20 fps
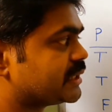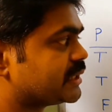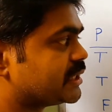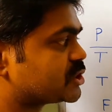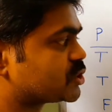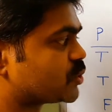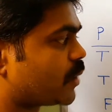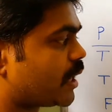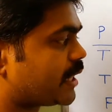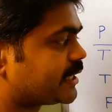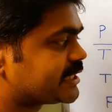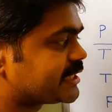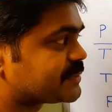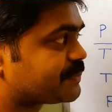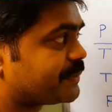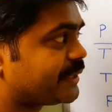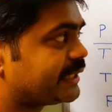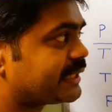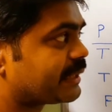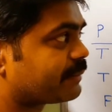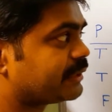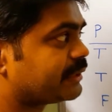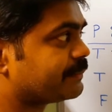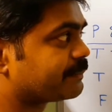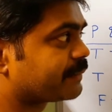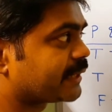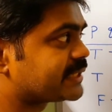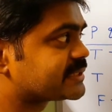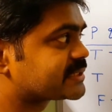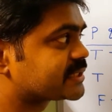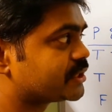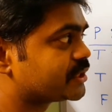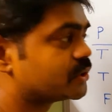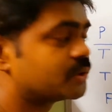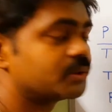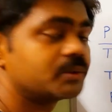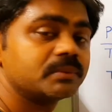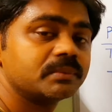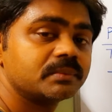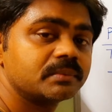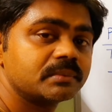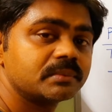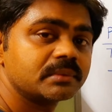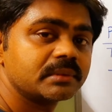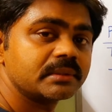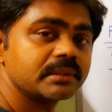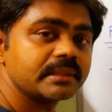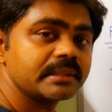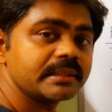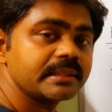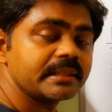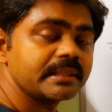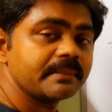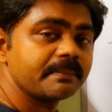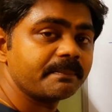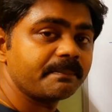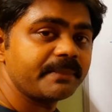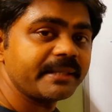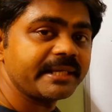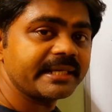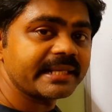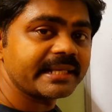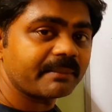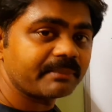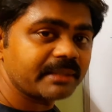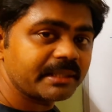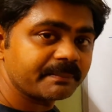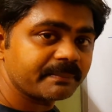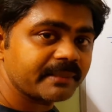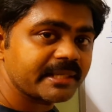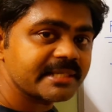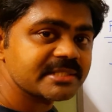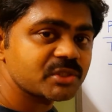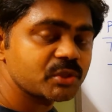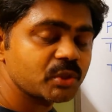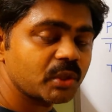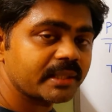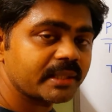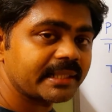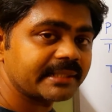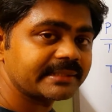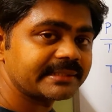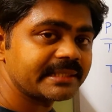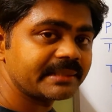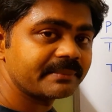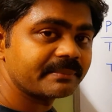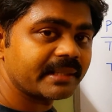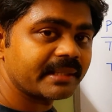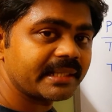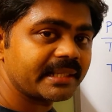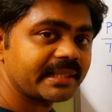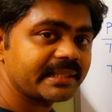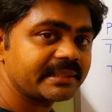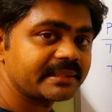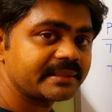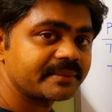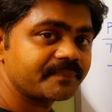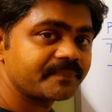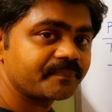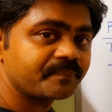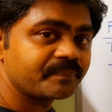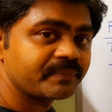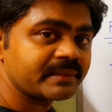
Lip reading: So what is P double implies Q? P double implies Q are nothing but